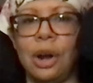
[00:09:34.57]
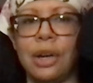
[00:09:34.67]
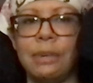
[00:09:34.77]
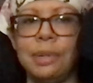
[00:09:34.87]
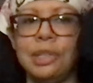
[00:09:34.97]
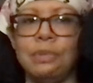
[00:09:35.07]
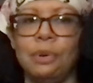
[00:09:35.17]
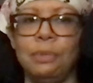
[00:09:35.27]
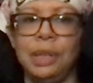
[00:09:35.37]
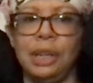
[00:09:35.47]
arguments
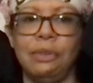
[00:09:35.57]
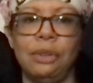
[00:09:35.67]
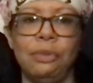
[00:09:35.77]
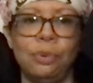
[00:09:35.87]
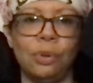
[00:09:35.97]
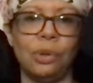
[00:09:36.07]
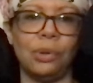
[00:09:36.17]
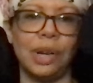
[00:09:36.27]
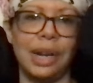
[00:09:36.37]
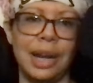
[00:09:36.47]
will be given for
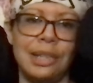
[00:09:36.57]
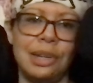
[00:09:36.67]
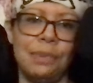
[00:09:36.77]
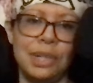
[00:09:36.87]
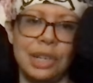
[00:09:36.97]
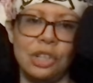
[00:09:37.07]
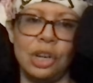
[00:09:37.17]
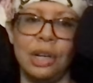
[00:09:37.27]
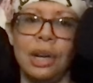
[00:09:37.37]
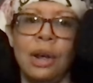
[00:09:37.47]
or against a position,